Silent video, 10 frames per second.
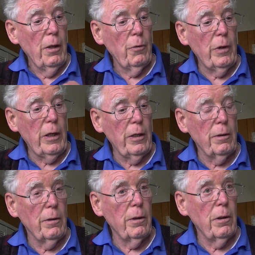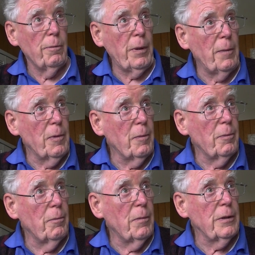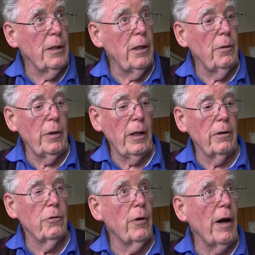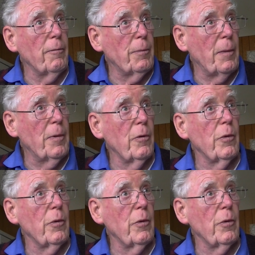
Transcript: we had a paper machine, we had kraft paper,